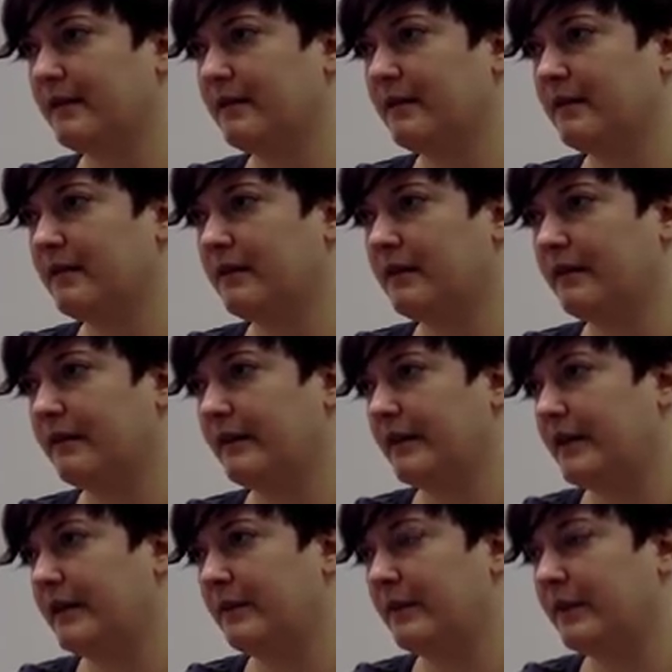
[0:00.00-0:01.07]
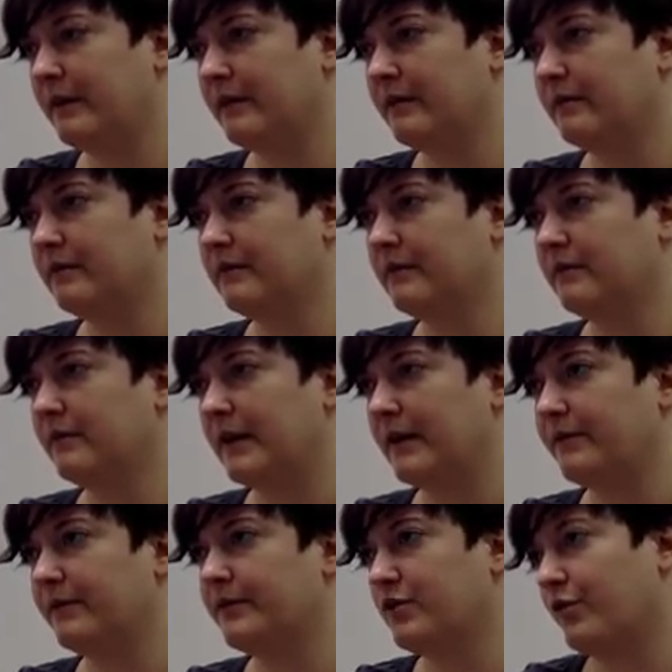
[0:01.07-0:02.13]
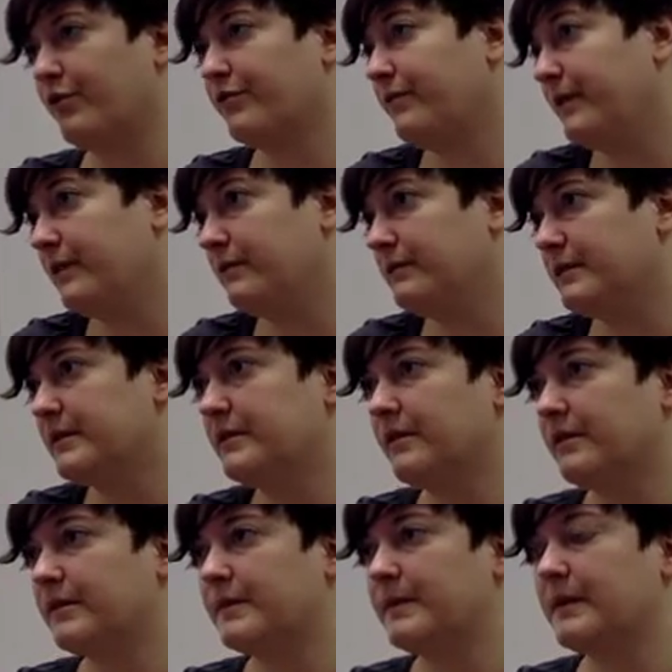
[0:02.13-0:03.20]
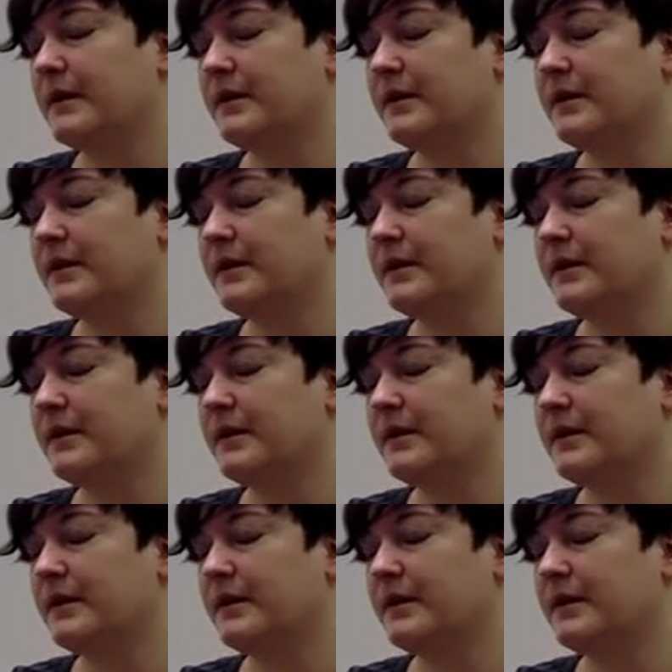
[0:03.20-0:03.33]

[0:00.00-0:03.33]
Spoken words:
I think anyone would have a shorter fuse, so to speak.